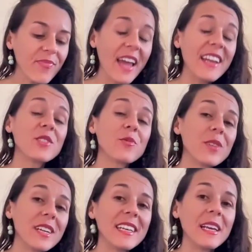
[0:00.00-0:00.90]
And it's
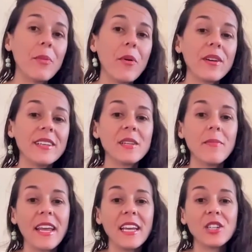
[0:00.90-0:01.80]
really important to
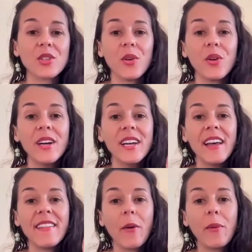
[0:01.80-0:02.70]
making sure
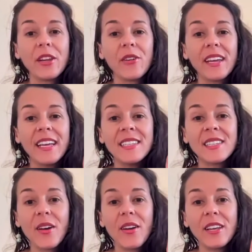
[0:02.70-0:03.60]
that when you're
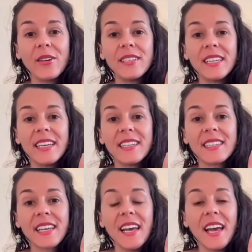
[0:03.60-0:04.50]
inserting your
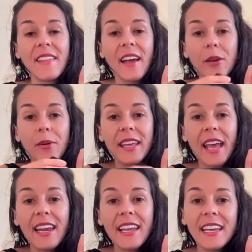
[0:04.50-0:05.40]
disc, that you are
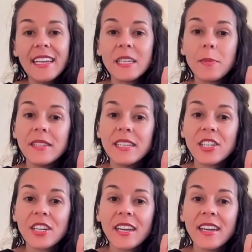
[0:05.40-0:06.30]
getting it into
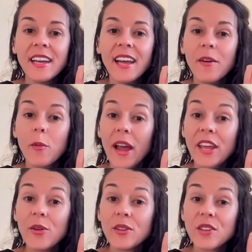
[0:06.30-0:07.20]
position where
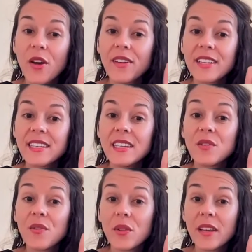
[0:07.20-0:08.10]
your cervix is
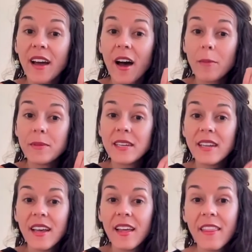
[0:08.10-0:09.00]
fully cupped.
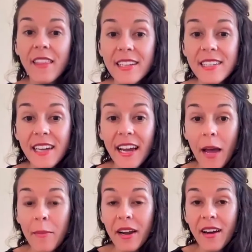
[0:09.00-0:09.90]
This
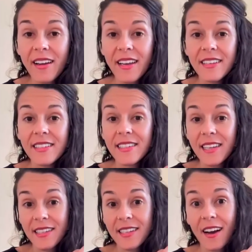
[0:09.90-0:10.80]
diameter is
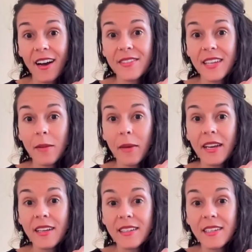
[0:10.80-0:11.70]
6.5
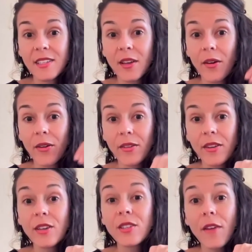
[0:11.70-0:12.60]
centimeters. So
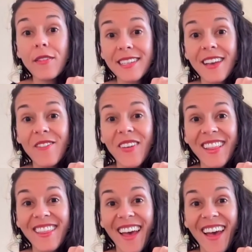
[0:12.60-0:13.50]
your cervix can fit
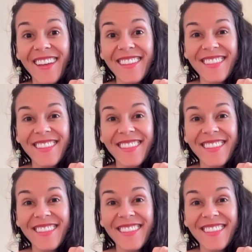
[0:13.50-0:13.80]
in there.